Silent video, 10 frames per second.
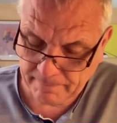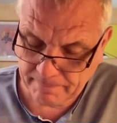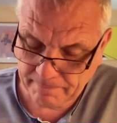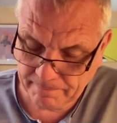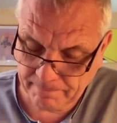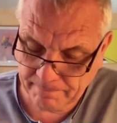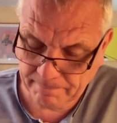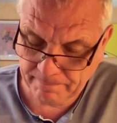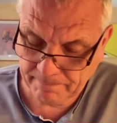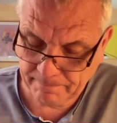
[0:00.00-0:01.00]
You
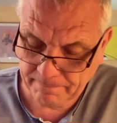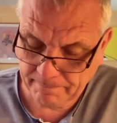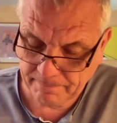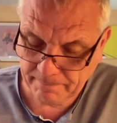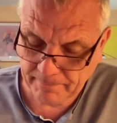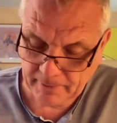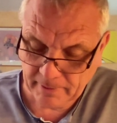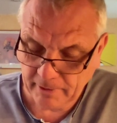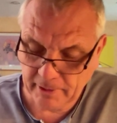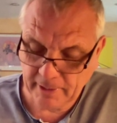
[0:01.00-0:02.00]

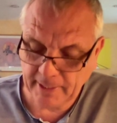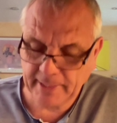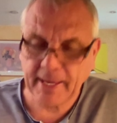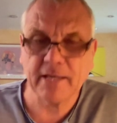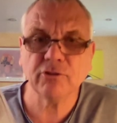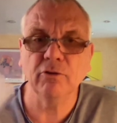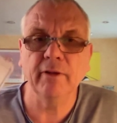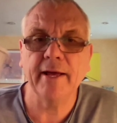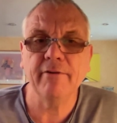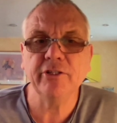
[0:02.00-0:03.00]
know, that castle
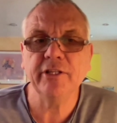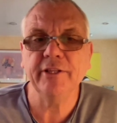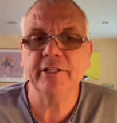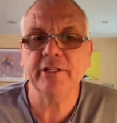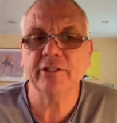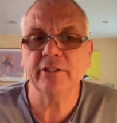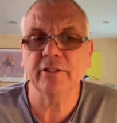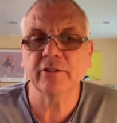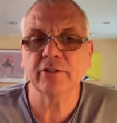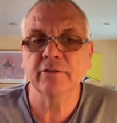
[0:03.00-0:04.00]
there is in the
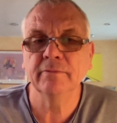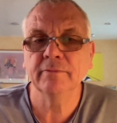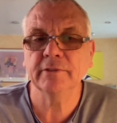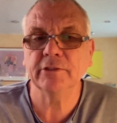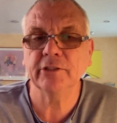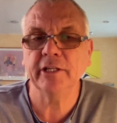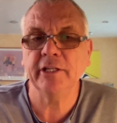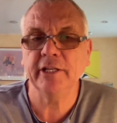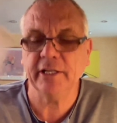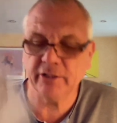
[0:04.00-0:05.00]
distance. It's
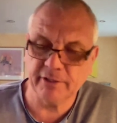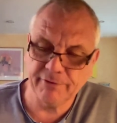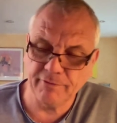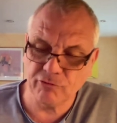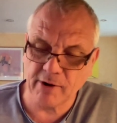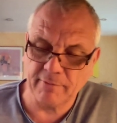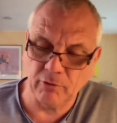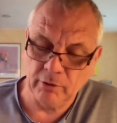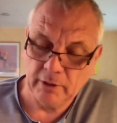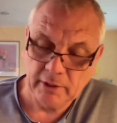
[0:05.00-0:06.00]
indicative of
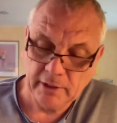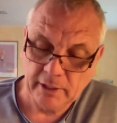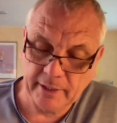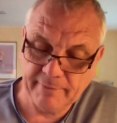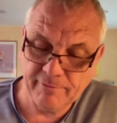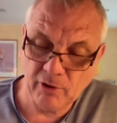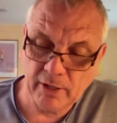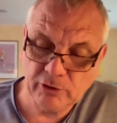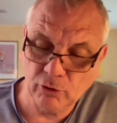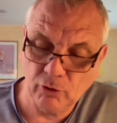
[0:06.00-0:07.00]
travel, an invite